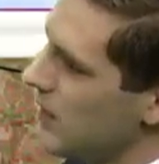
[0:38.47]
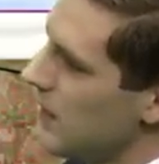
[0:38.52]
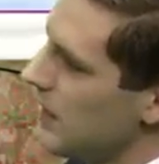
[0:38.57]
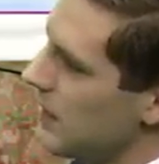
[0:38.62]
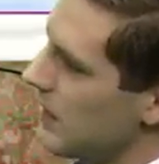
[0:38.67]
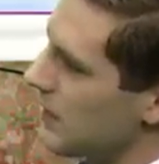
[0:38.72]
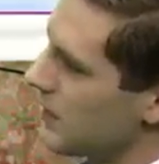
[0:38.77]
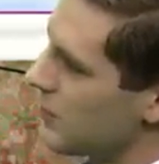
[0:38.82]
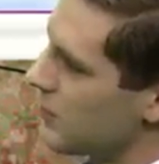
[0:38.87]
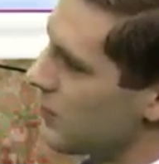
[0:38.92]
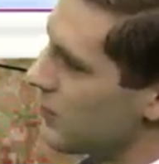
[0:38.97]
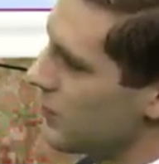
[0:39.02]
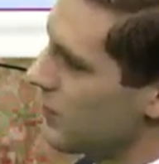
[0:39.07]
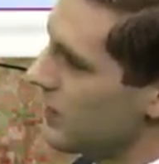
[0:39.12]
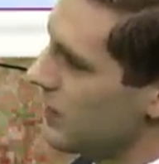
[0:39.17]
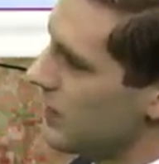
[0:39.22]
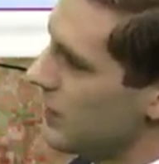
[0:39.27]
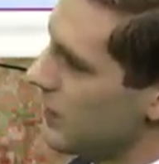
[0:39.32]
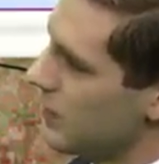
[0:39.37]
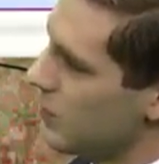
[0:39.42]
uh, to
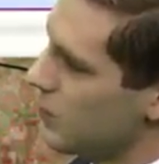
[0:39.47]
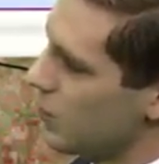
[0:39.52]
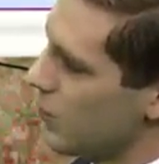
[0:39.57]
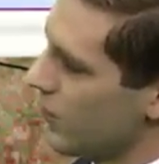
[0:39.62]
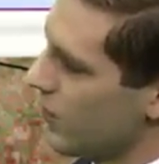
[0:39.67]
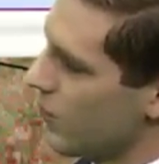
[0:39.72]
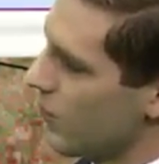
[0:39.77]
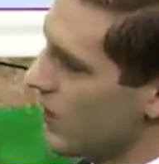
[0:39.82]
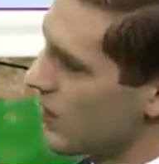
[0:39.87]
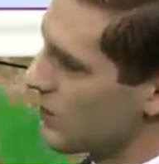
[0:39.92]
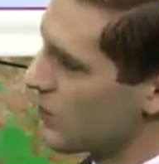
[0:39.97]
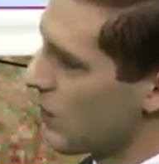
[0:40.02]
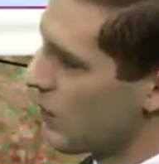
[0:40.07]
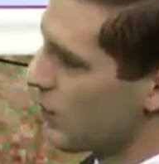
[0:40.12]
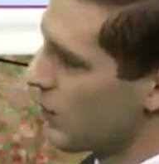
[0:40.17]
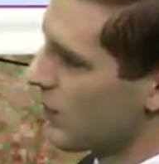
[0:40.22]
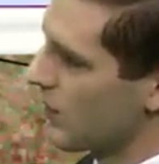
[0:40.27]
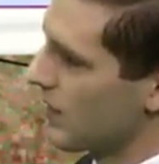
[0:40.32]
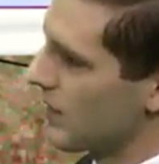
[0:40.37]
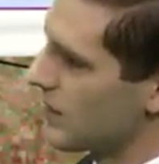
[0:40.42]
the northwest,
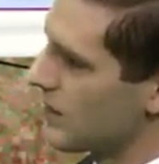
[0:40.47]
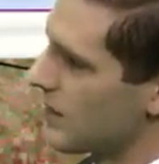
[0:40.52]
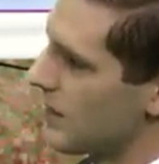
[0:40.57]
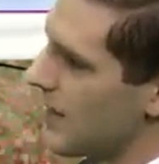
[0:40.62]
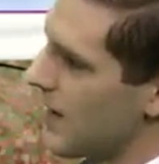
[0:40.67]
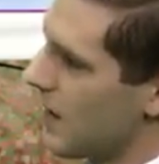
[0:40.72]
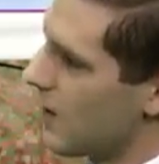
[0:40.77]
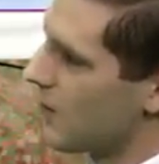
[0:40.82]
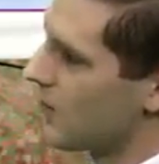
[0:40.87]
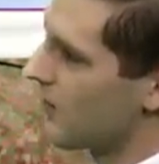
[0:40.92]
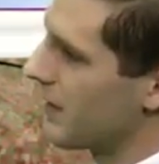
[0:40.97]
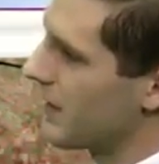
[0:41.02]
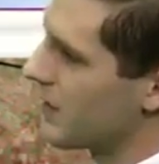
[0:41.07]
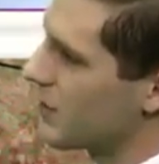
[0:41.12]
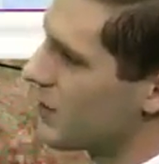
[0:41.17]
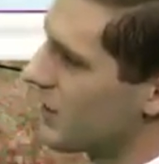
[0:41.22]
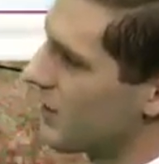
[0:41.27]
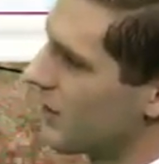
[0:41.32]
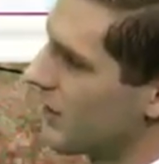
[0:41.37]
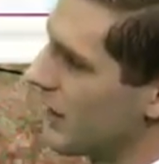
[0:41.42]
probably into the Owl
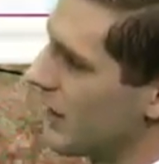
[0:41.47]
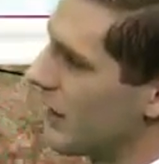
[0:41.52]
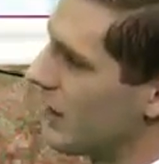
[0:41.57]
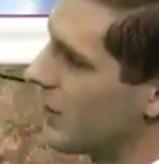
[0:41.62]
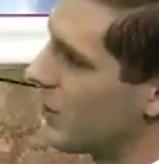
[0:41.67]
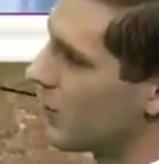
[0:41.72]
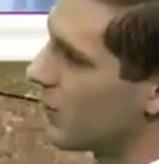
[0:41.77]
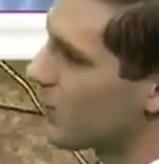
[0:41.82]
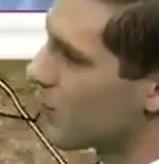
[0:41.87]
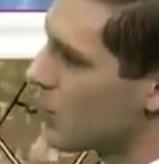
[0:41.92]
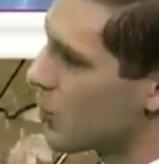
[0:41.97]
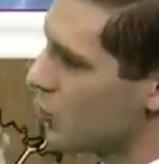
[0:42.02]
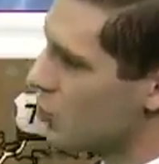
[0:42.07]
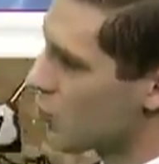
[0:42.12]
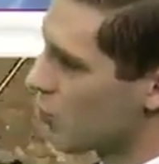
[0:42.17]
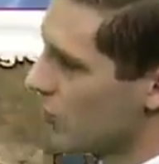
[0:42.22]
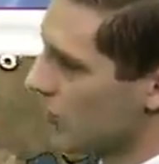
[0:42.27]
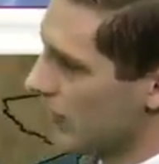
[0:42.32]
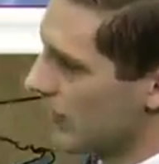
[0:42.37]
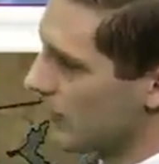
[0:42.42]
Ranch area here
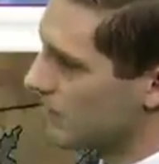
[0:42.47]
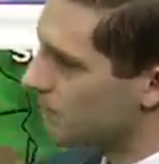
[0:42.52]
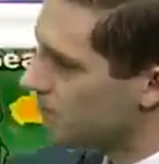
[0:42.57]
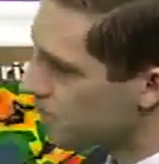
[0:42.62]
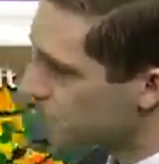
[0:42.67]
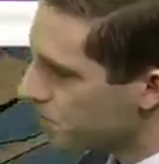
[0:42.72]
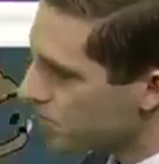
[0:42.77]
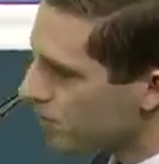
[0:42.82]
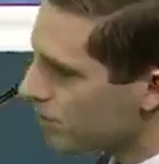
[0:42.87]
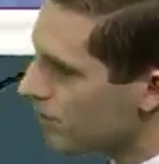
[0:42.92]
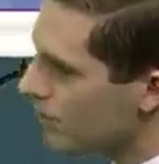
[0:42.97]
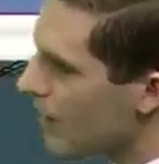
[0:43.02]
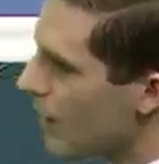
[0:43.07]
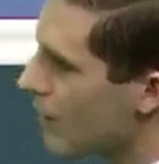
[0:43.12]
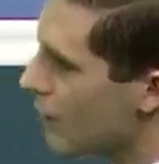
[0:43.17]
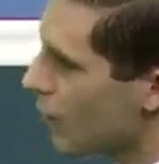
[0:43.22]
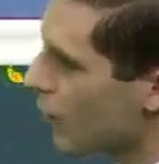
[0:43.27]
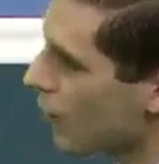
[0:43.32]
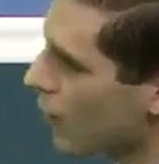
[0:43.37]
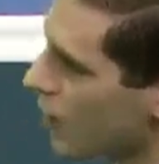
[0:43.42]
shortly.
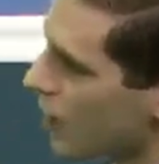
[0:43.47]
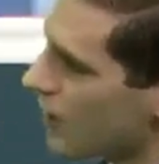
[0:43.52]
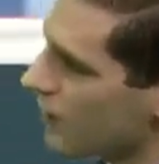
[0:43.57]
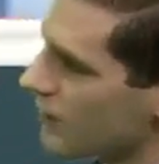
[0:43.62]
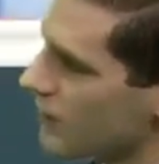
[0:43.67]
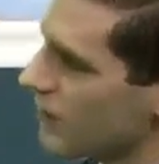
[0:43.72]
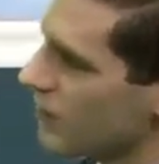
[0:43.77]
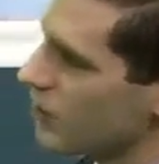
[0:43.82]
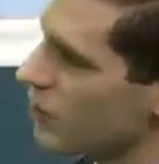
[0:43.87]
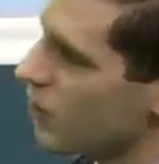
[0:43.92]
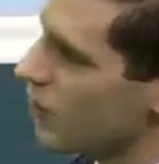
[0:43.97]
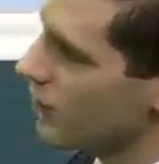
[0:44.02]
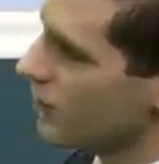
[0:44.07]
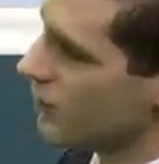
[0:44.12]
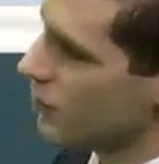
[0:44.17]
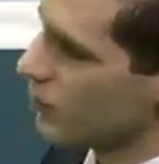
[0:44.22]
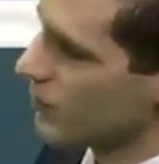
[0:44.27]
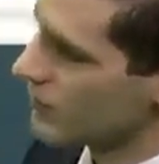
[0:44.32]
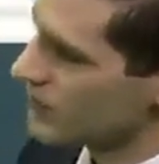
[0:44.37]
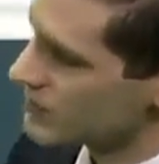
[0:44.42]
Further on off into the Gulf,
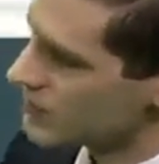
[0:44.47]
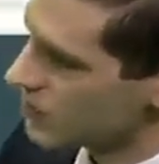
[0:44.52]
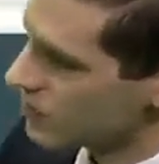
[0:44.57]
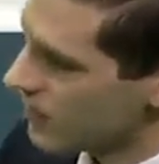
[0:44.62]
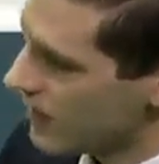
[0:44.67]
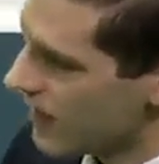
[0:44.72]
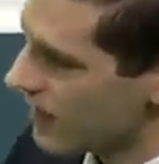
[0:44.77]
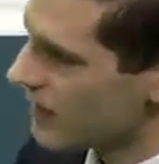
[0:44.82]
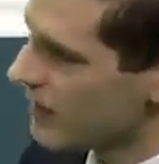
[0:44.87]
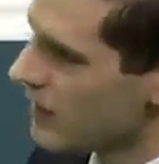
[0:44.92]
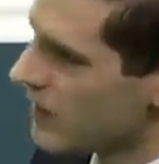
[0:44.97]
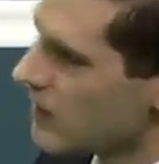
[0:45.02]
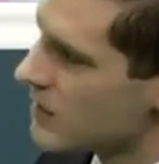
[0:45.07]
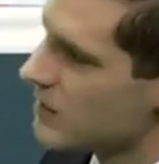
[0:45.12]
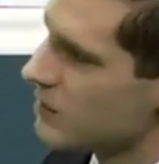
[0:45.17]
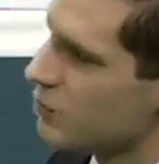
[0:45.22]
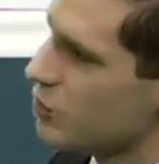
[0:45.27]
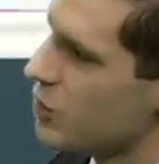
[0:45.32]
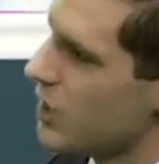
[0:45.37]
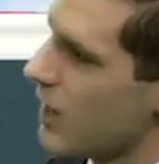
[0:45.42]
though, we've still got
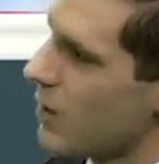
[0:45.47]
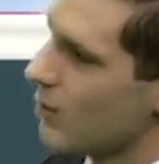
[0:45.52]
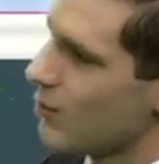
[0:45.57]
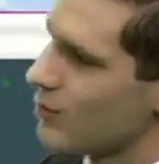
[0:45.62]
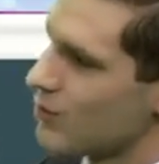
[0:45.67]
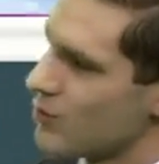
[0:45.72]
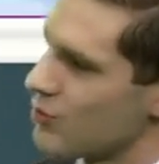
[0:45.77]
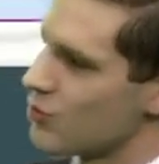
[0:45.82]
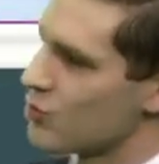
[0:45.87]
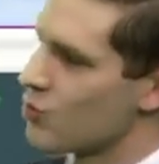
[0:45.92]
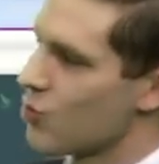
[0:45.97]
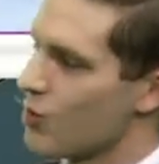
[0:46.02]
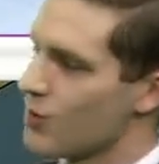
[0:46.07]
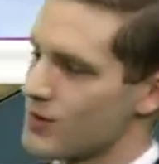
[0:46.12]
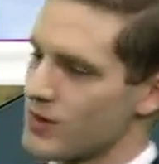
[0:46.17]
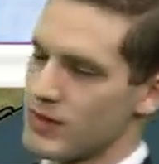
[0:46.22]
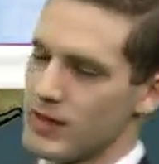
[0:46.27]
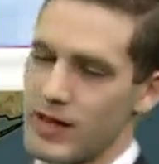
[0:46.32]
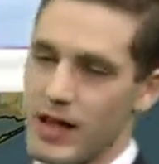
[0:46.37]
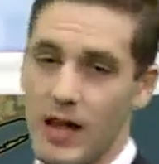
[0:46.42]
some showers and
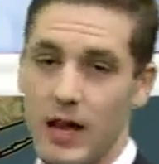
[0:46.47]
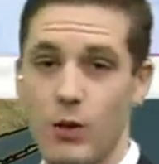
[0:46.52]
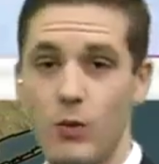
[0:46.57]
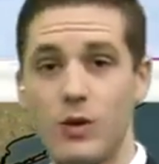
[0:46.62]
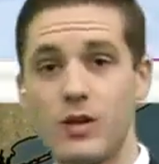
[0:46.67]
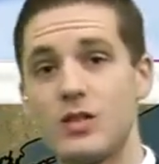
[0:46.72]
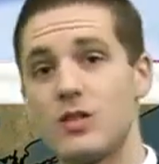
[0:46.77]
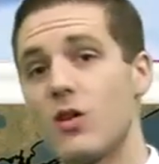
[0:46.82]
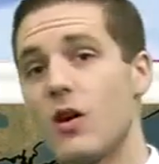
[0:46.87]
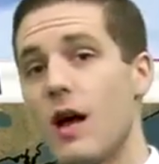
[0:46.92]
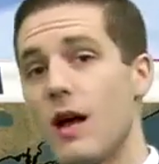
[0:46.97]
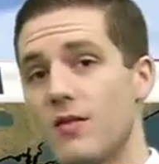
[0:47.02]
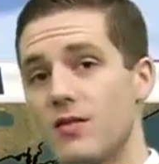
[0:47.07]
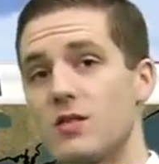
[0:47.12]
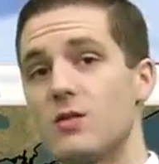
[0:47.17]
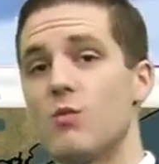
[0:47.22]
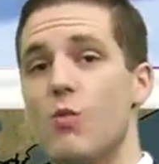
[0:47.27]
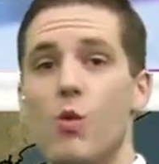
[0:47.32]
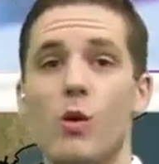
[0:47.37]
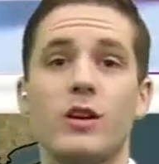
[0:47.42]
storms indicating we still have
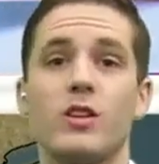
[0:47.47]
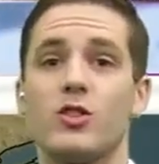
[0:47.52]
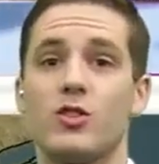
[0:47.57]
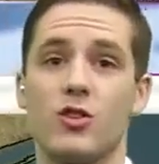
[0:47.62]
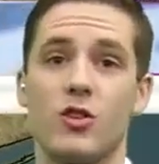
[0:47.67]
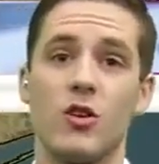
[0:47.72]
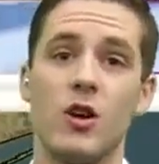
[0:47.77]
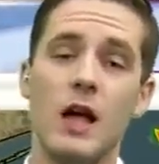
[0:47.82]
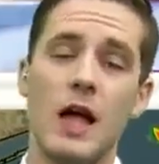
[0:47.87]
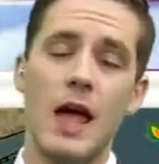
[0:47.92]
some moisture